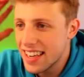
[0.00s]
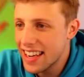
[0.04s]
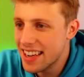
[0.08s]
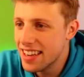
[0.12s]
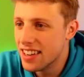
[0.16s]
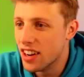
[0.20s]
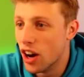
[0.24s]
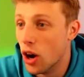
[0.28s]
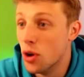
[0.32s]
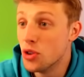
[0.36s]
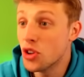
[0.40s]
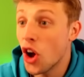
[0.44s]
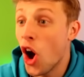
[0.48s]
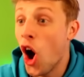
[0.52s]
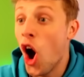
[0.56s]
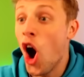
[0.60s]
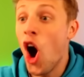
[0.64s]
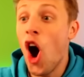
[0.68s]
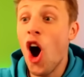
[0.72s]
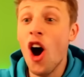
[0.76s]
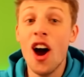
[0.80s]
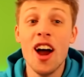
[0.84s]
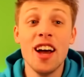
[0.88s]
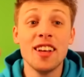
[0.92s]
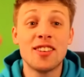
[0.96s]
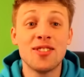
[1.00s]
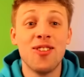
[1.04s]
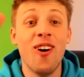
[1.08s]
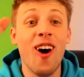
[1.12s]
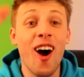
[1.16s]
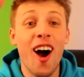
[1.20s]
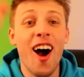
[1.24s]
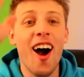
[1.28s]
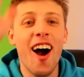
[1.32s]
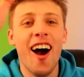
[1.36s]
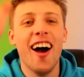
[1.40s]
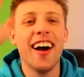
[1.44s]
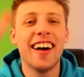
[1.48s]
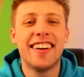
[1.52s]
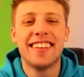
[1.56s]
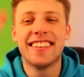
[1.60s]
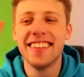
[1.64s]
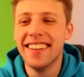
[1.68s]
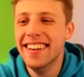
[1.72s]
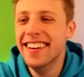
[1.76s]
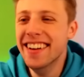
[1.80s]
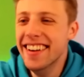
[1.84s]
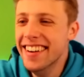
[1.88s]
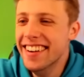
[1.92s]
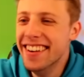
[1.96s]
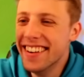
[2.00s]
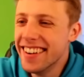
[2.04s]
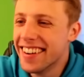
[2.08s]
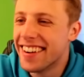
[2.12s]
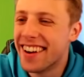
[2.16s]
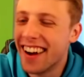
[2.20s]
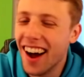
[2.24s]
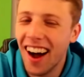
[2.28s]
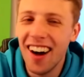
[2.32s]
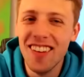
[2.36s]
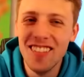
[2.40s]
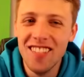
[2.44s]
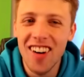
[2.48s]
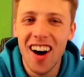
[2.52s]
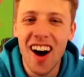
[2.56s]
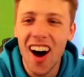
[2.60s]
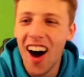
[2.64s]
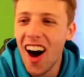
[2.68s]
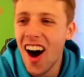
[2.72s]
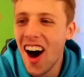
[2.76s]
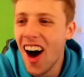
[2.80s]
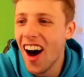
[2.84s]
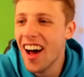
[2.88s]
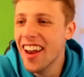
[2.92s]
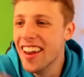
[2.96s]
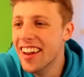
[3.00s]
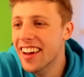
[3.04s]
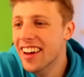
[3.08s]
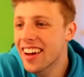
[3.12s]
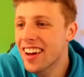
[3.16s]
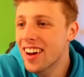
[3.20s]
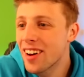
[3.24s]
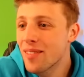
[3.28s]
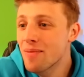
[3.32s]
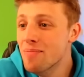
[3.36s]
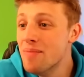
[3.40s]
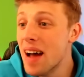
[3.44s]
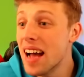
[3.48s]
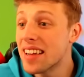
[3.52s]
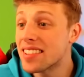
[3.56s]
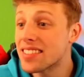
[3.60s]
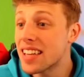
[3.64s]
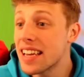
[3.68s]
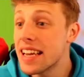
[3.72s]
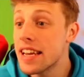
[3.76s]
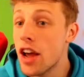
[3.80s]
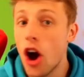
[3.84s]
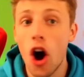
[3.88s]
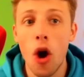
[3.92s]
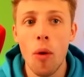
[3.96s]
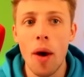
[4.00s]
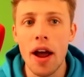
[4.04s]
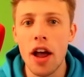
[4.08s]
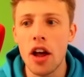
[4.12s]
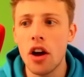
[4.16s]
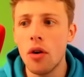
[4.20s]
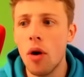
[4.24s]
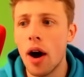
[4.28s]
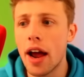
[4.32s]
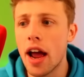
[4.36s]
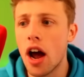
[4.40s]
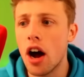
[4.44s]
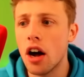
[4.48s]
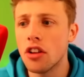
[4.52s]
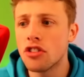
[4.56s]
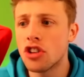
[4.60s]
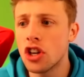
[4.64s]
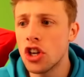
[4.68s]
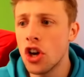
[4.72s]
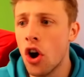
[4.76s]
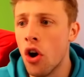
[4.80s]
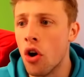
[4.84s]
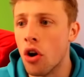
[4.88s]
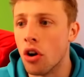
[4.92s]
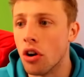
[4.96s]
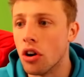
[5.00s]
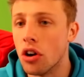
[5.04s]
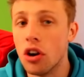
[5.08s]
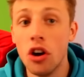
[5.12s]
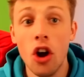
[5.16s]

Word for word: he knows. Oh, it's wow! Come on! Messi! Oh, wait, oh. wait, De Jong.